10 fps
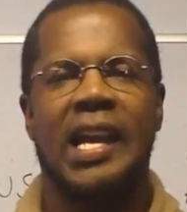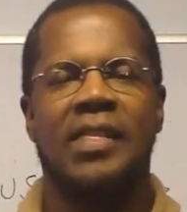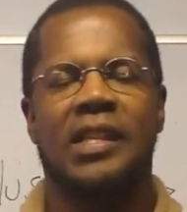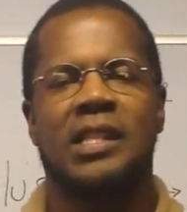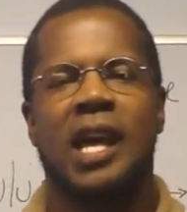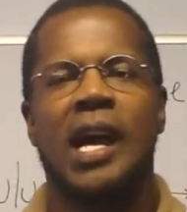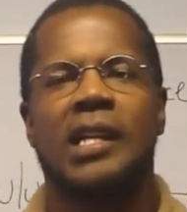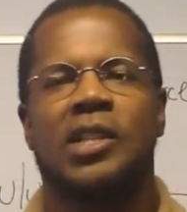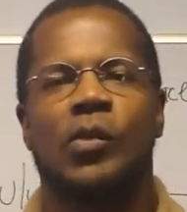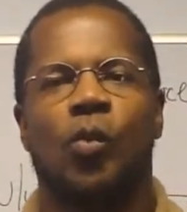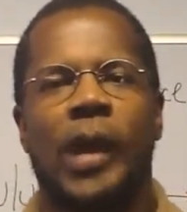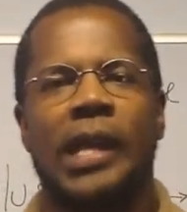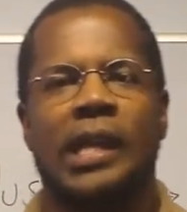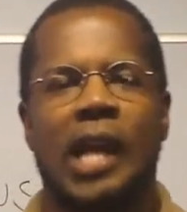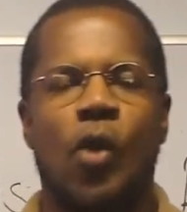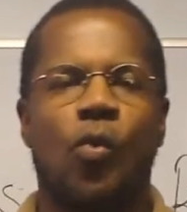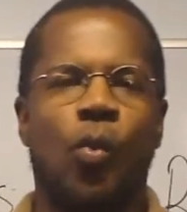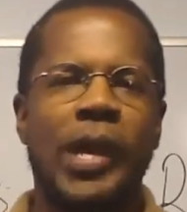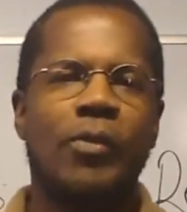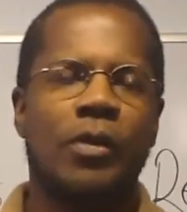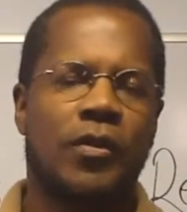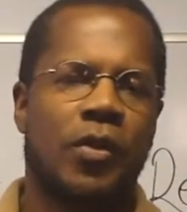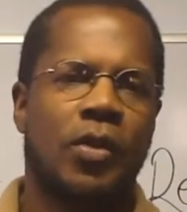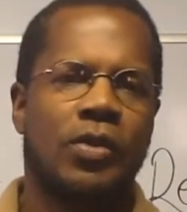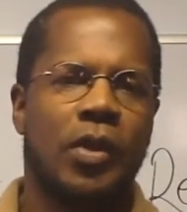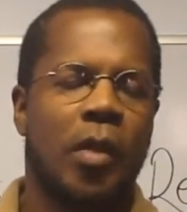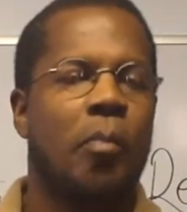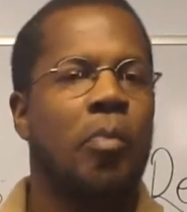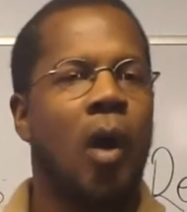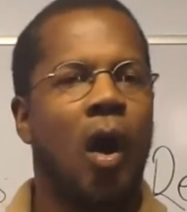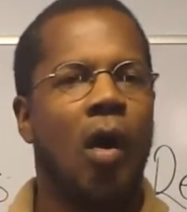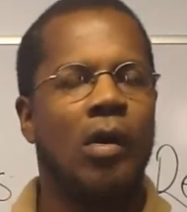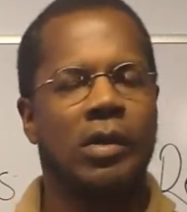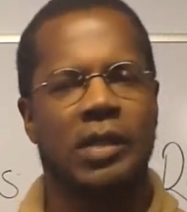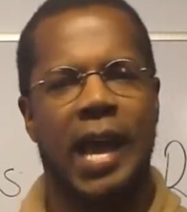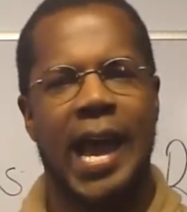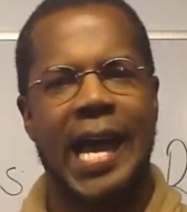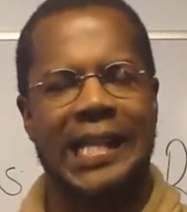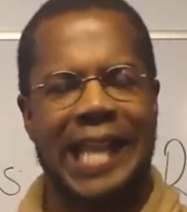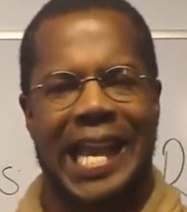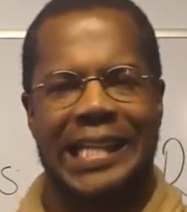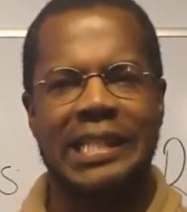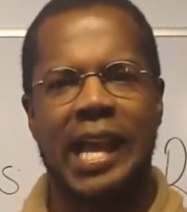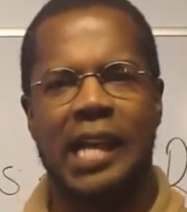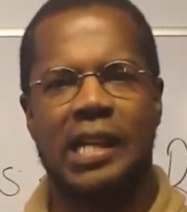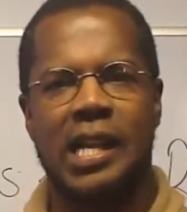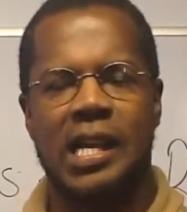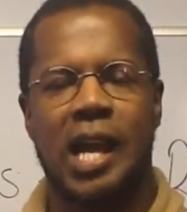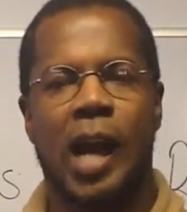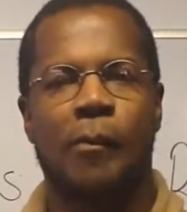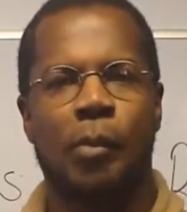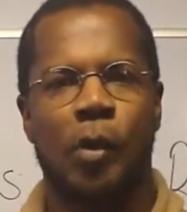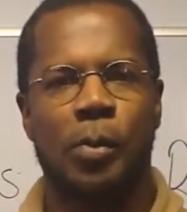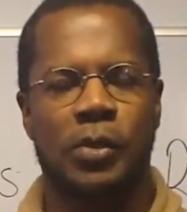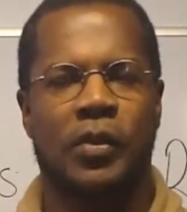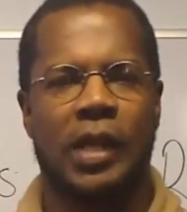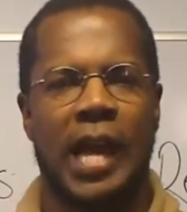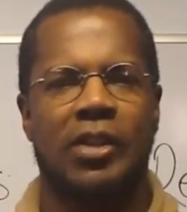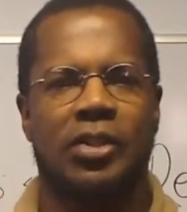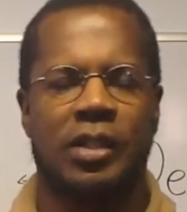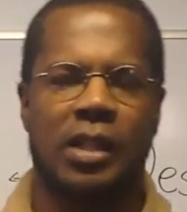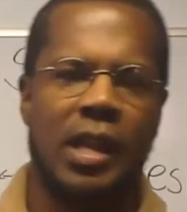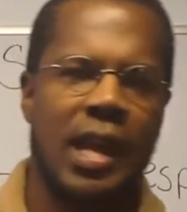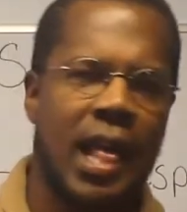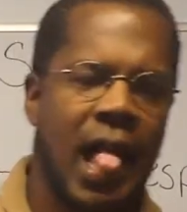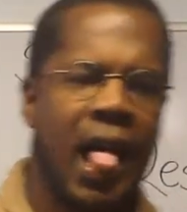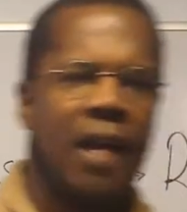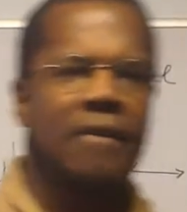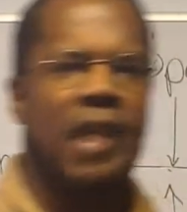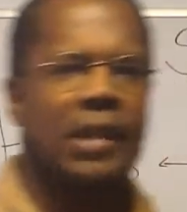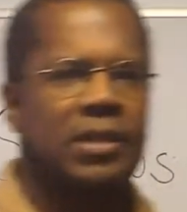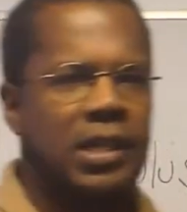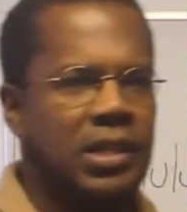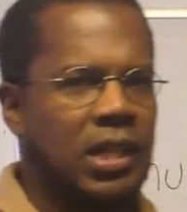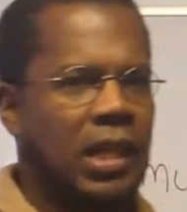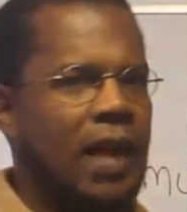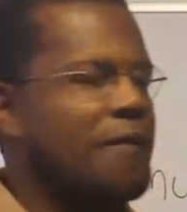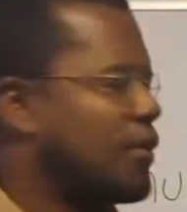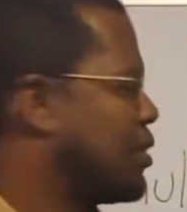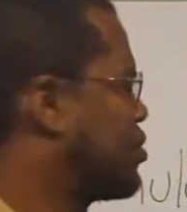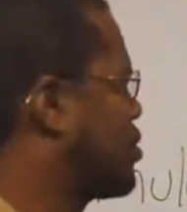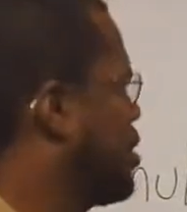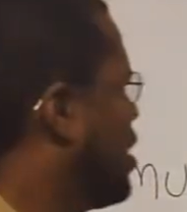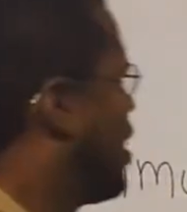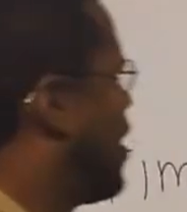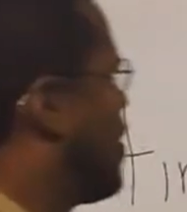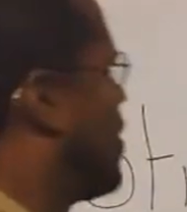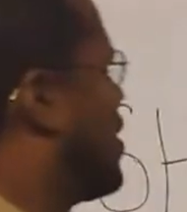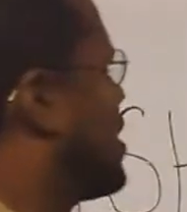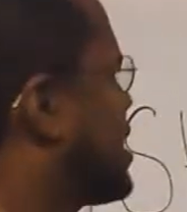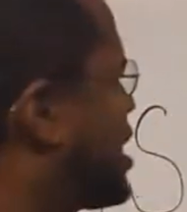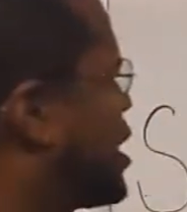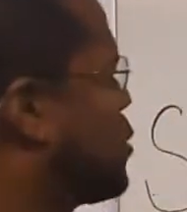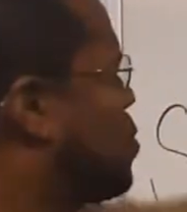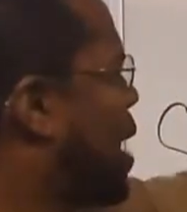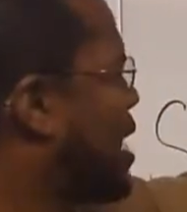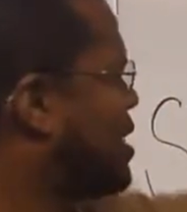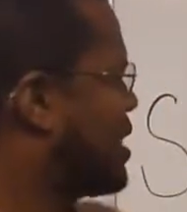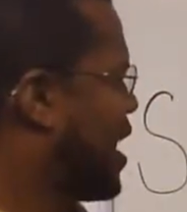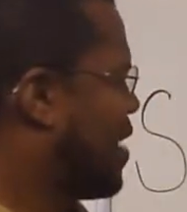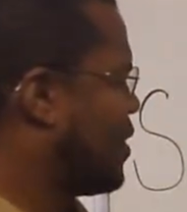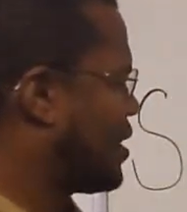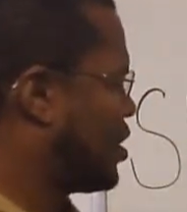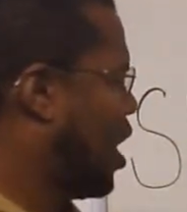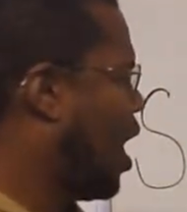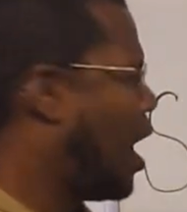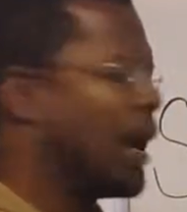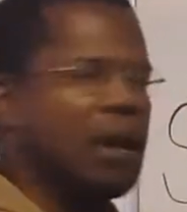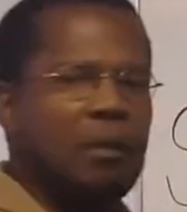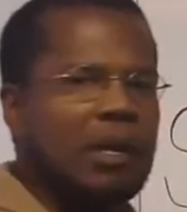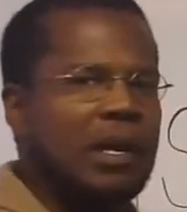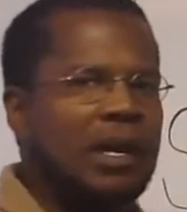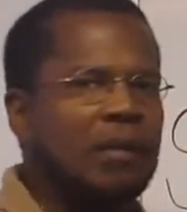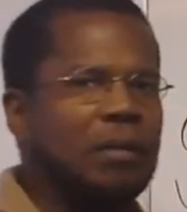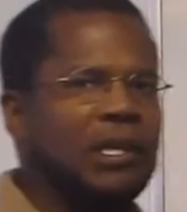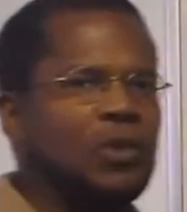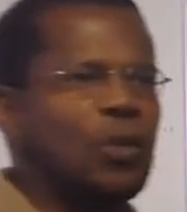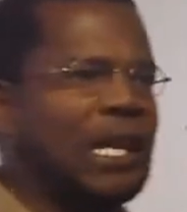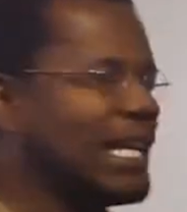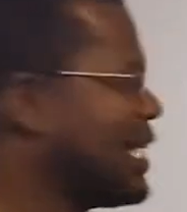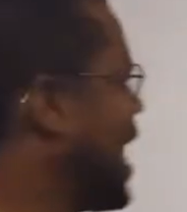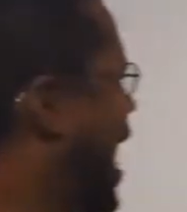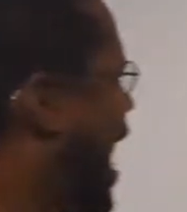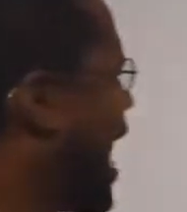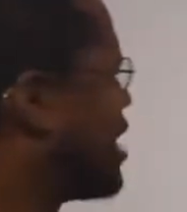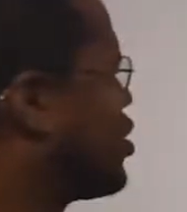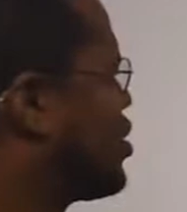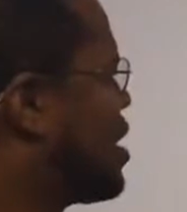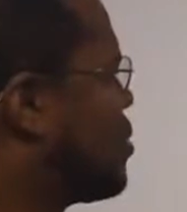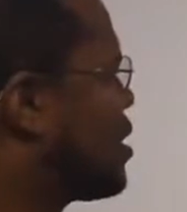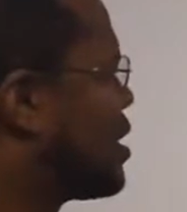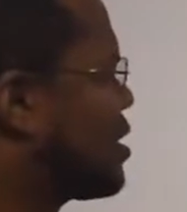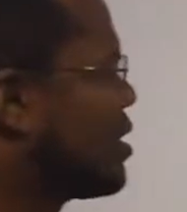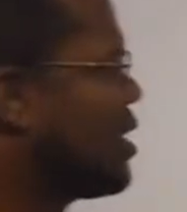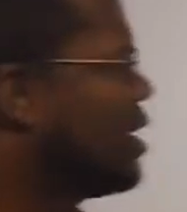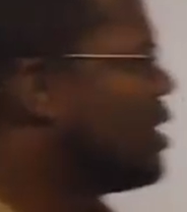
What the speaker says: In the science of winning, we refer to the pause as a technique of purposeful action that seek to leverage the space and the time between a stimulus